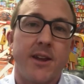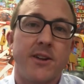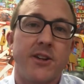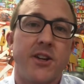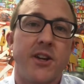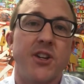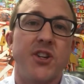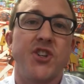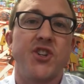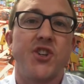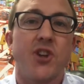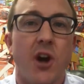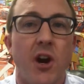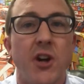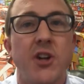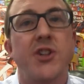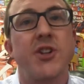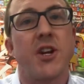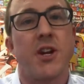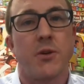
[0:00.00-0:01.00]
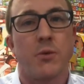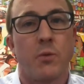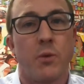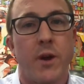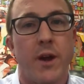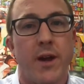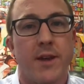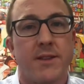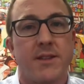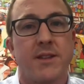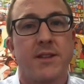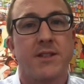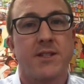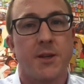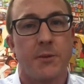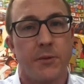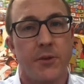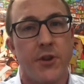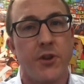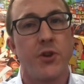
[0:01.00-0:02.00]
in conjunction with
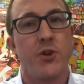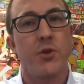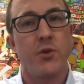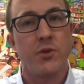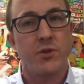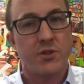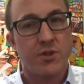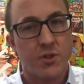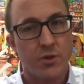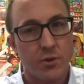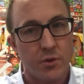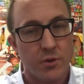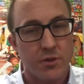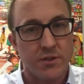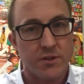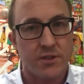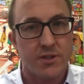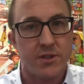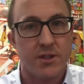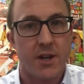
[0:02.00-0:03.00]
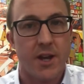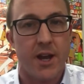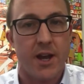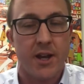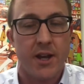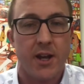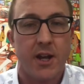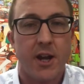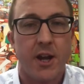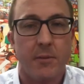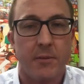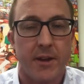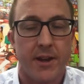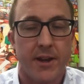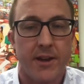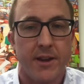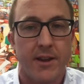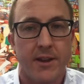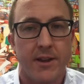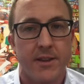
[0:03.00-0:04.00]
some of the new tools
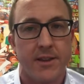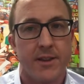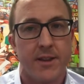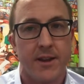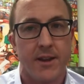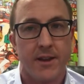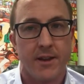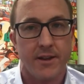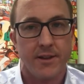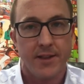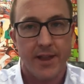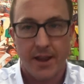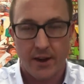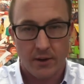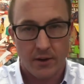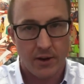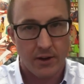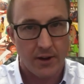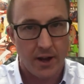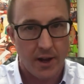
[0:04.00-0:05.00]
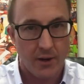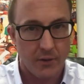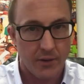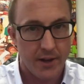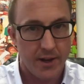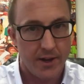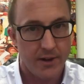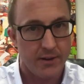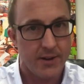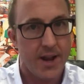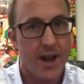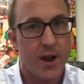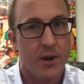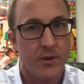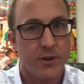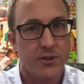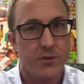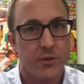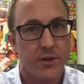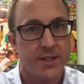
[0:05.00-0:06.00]
coming that are not only here
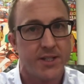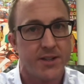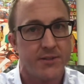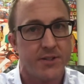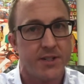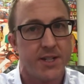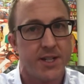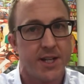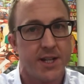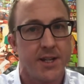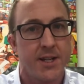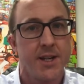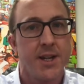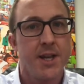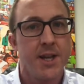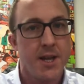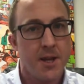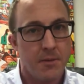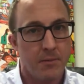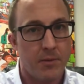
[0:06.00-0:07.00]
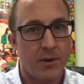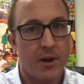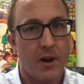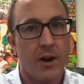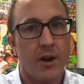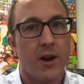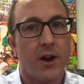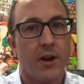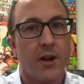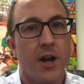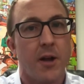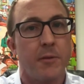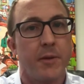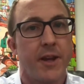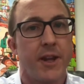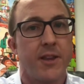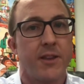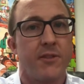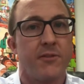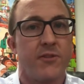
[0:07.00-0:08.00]
now in 2017, but are
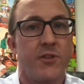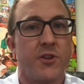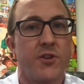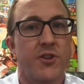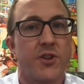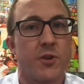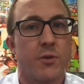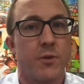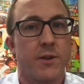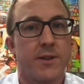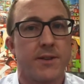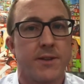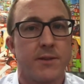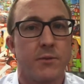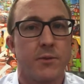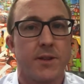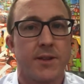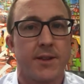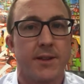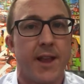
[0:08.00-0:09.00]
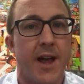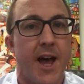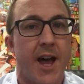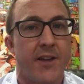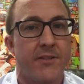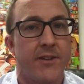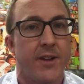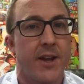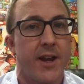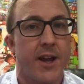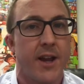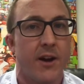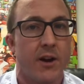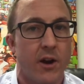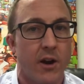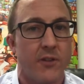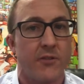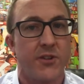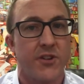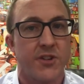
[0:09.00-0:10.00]
coming in the future with live and
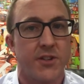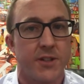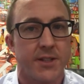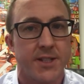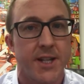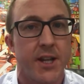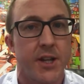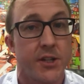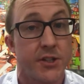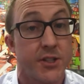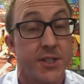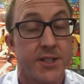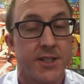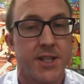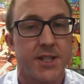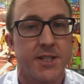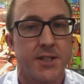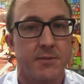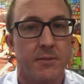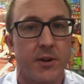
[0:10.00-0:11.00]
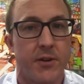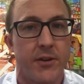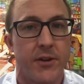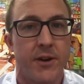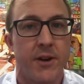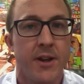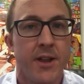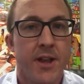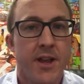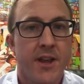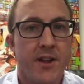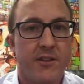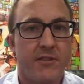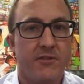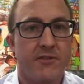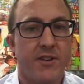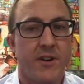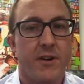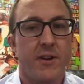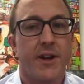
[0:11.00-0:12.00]
artificial intelligence and some other
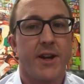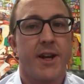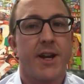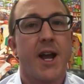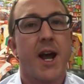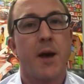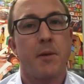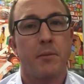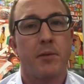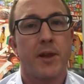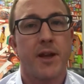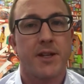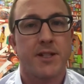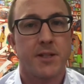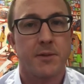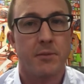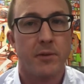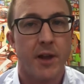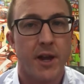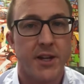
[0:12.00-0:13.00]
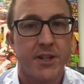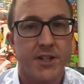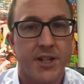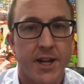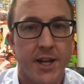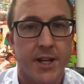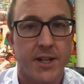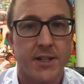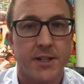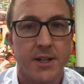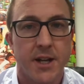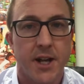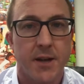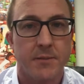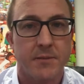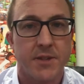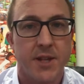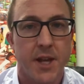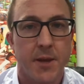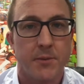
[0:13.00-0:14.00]
very complex supply
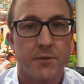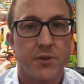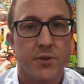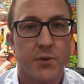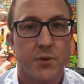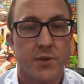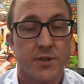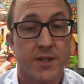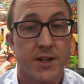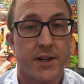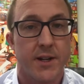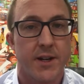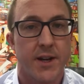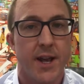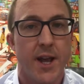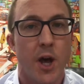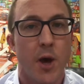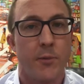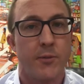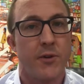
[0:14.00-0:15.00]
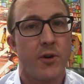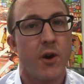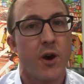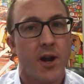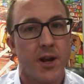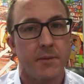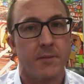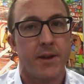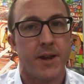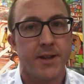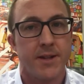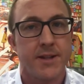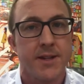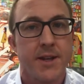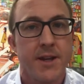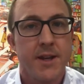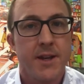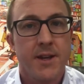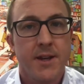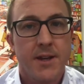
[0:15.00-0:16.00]
chain type tools that are going to help to
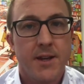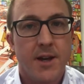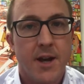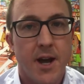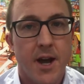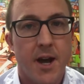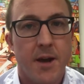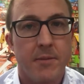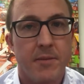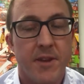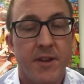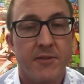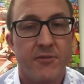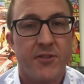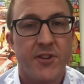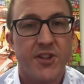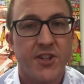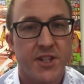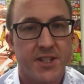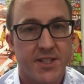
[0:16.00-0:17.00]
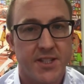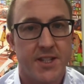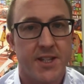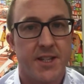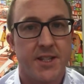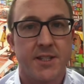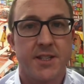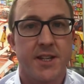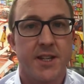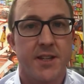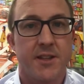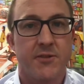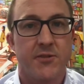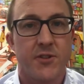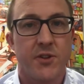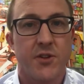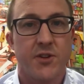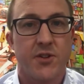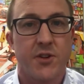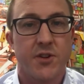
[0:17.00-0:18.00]
automate efficiencies
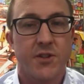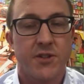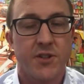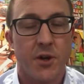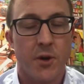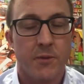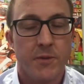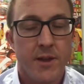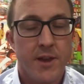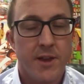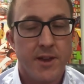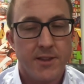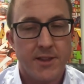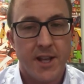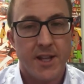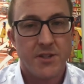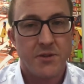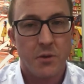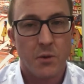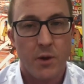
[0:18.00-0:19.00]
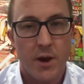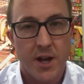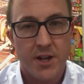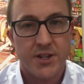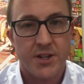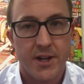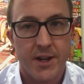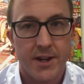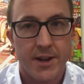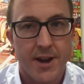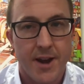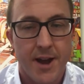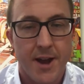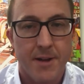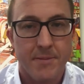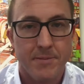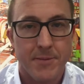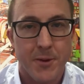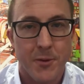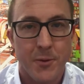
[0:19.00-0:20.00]
in the future. So thanks for
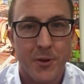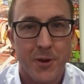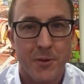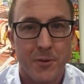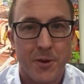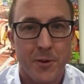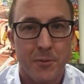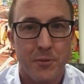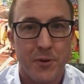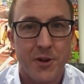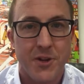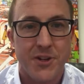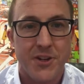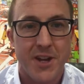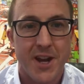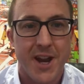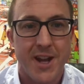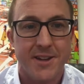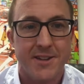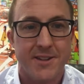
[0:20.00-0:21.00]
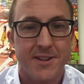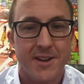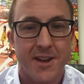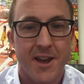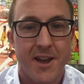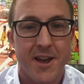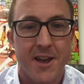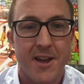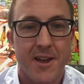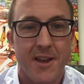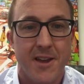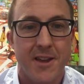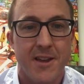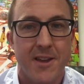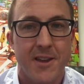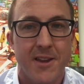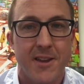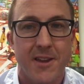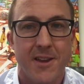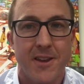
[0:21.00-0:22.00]
watching. We appreciate
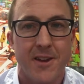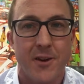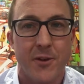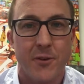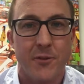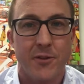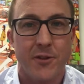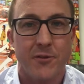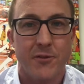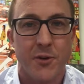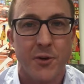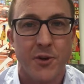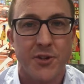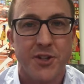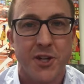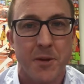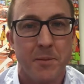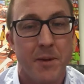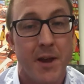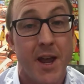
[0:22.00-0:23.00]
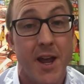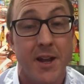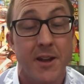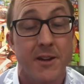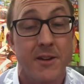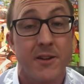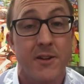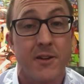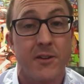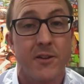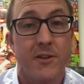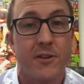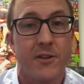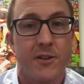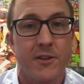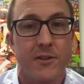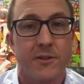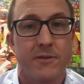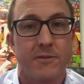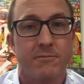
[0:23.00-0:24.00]
the viewership and
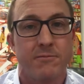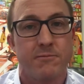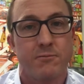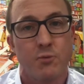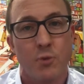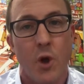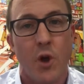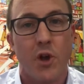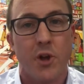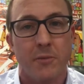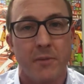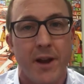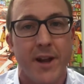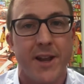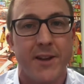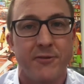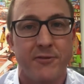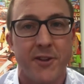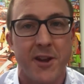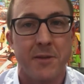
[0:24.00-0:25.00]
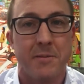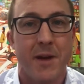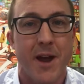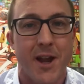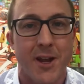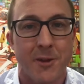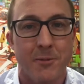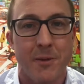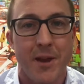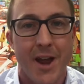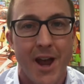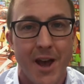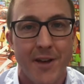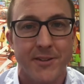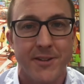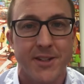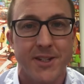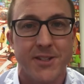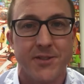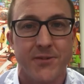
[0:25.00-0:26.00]
welcome any feedback you
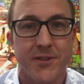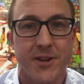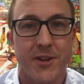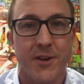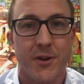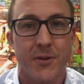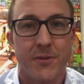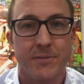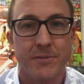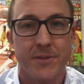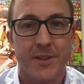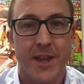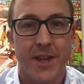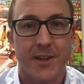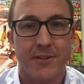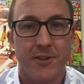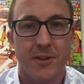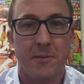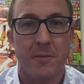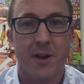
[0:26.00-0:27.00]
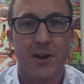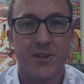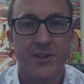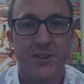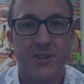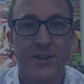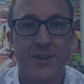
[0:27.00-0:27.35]
may have to this video. Thank you very